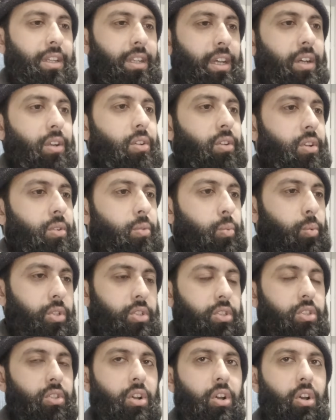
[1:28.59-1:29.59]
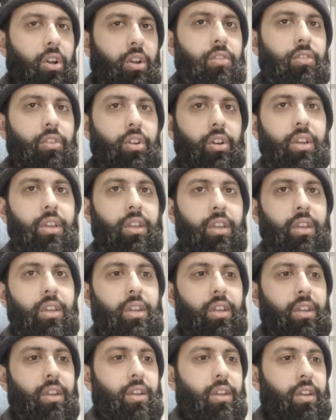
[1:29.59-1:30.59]
download Worcester Ri
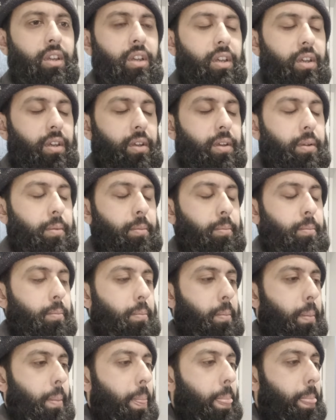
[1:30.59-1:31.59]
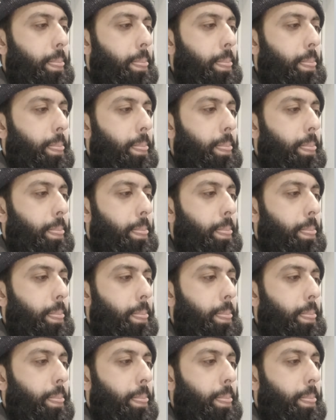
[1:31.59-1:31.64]
um,